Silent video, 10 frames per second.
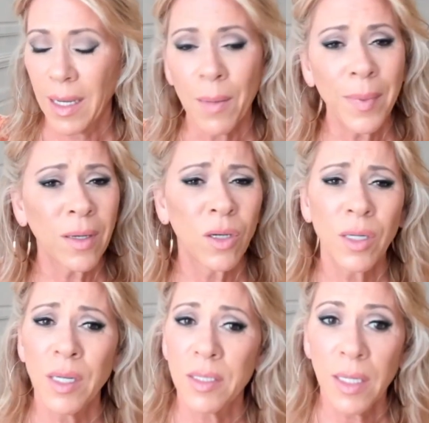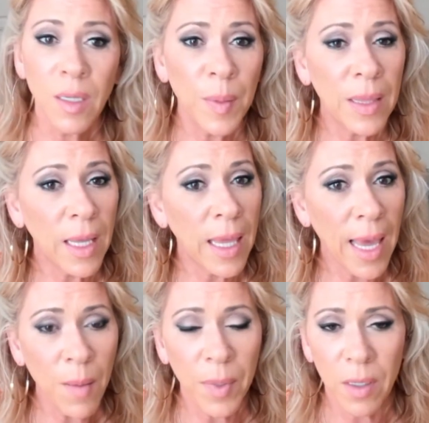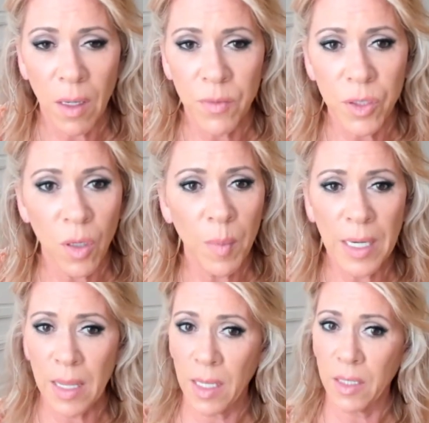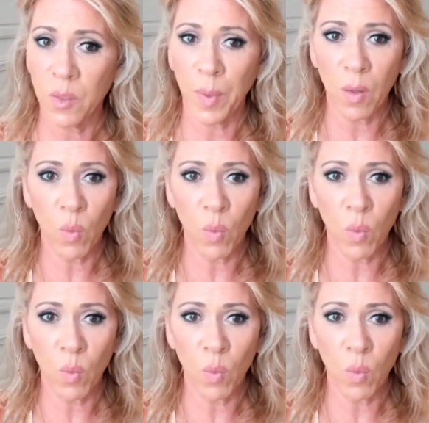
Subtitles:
I mean, goodness, it can be the gamut of so many things. But